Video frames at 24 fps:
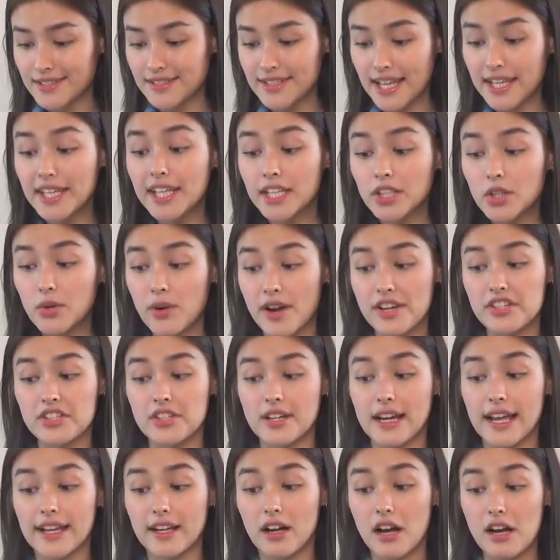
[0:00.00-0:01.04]
Second
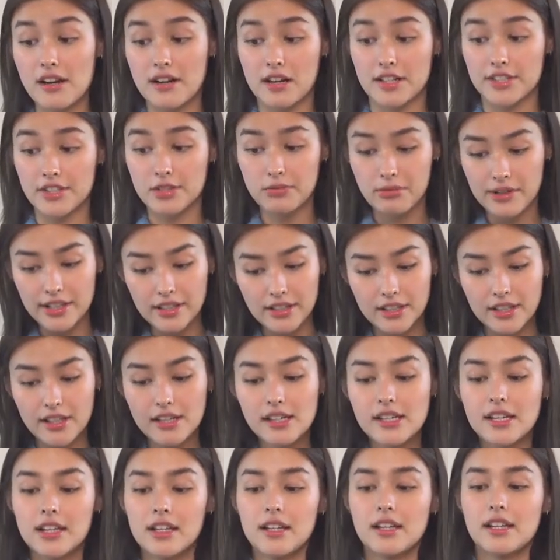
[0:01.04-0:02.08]
question I got on
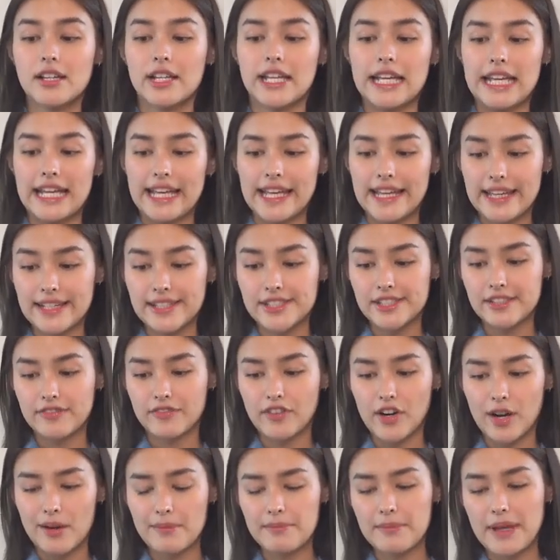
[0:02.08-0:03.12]
Twitter is
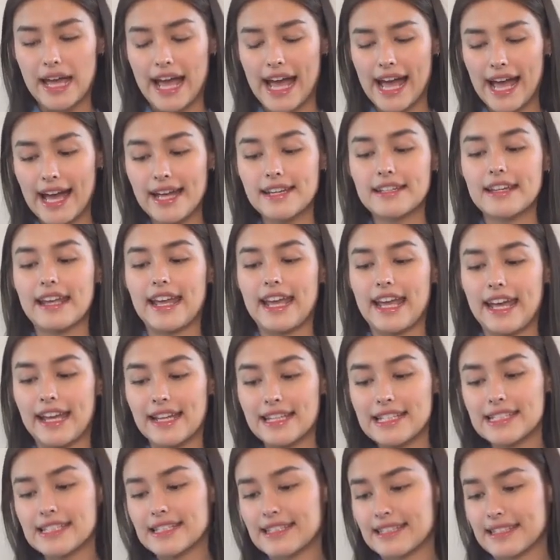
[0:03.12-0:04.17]
from
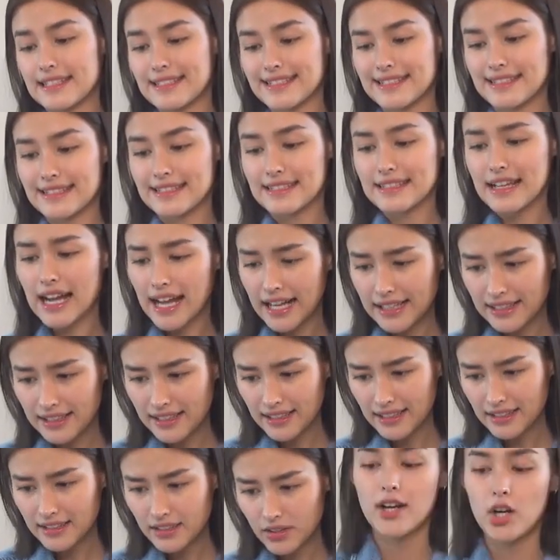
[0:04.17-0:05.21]

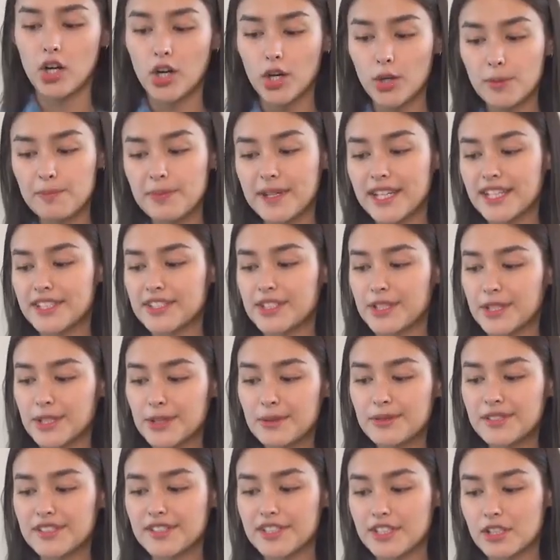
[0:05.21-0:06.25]
@AnDana. Hopi, do
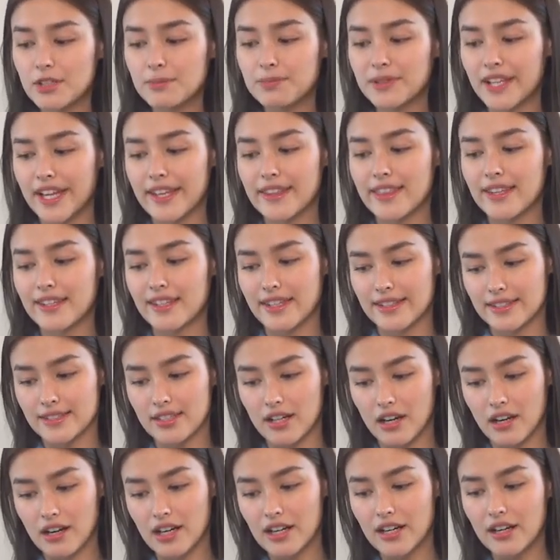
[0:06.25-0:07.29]
you still play the
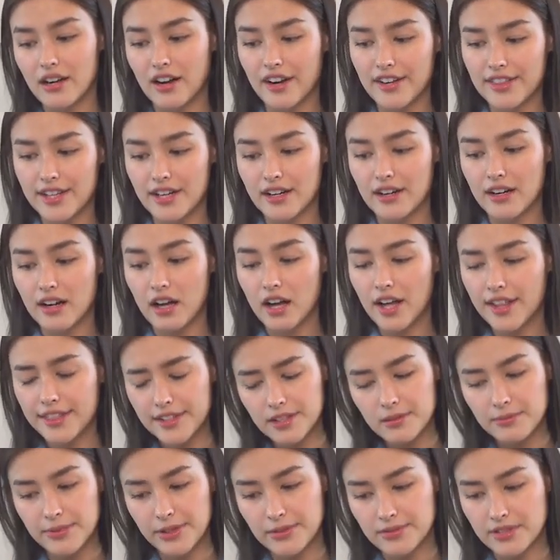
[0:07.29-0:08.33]
guitar? Are there
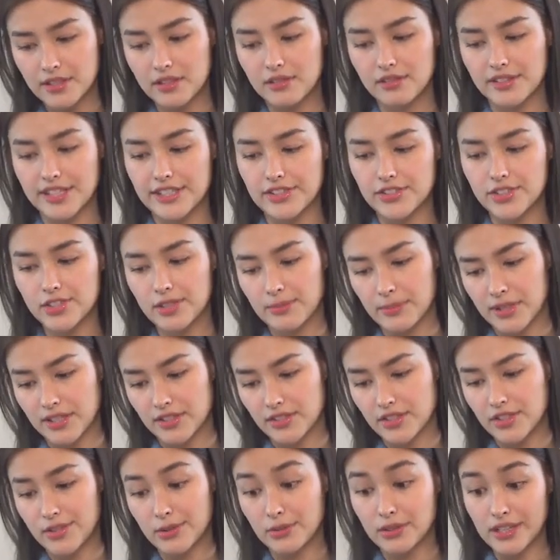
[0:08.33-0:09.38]
other musical
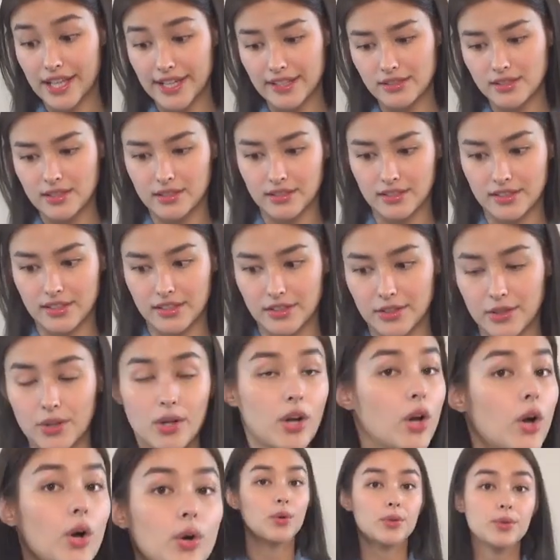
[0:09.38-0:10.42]
instruments you'd like to learn?
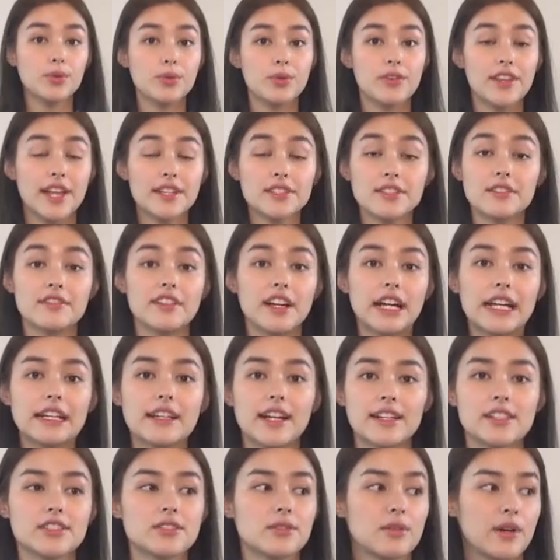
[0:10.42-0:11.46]
Ooh, that's a very
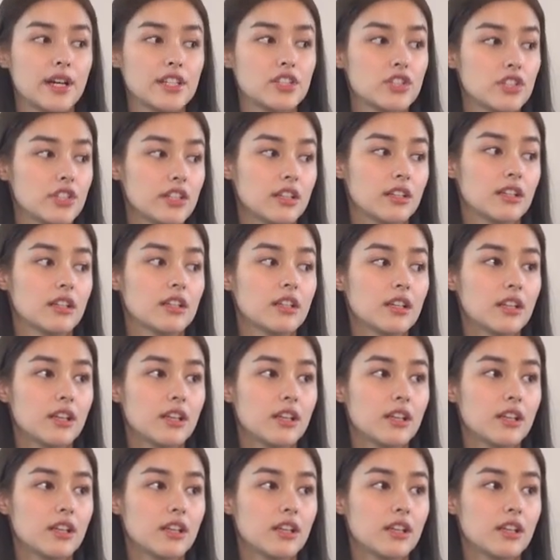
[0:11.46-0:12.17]
nice question.